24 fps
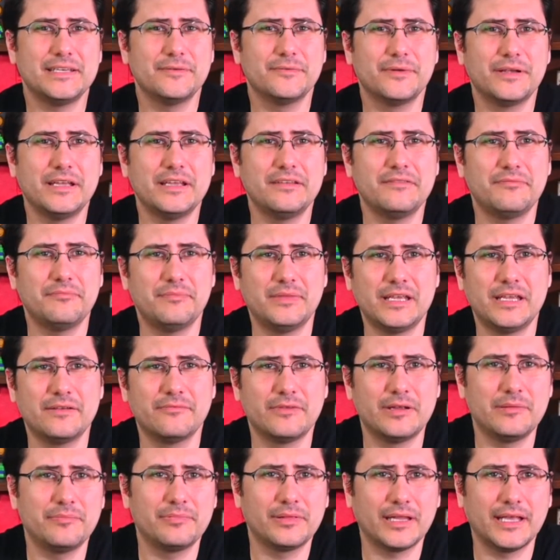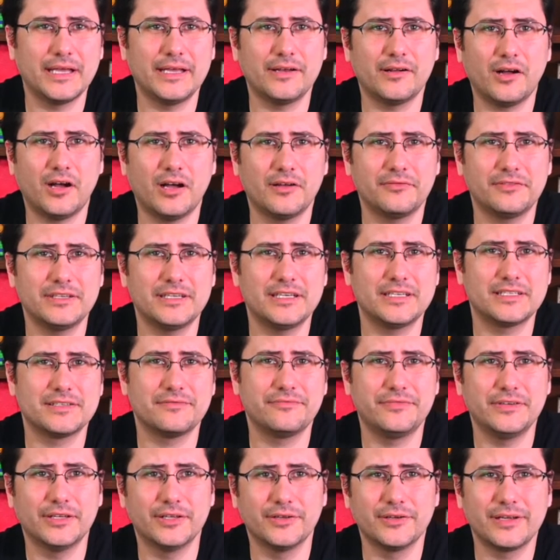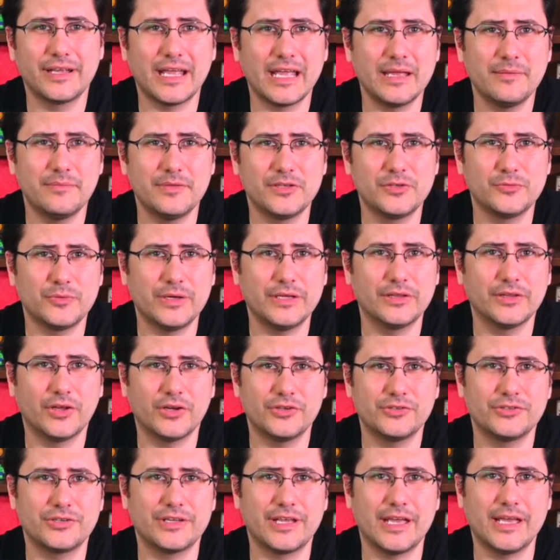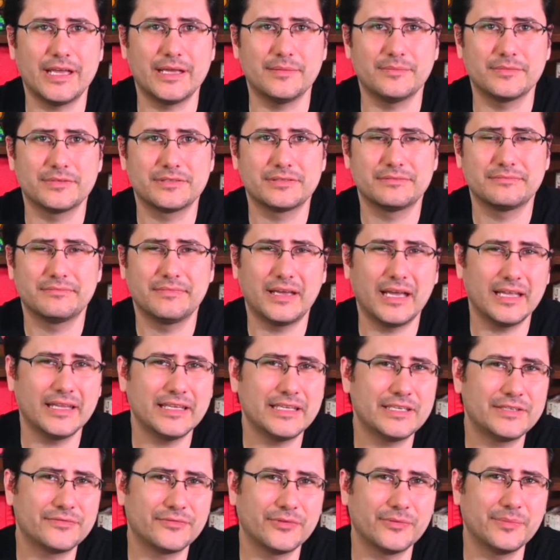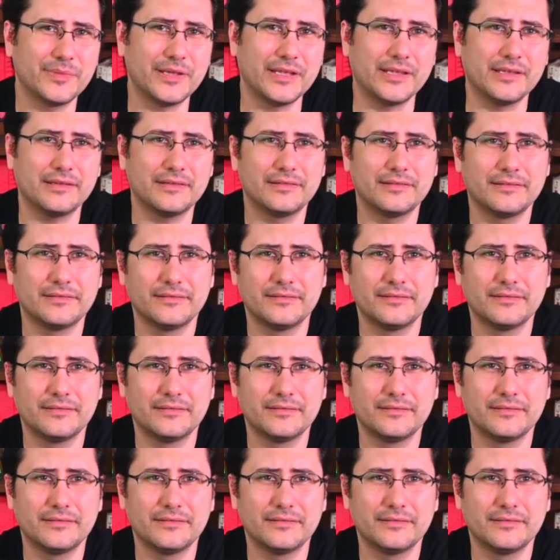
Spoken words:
Reef being replayed often as a filler game between larger games, at least for me.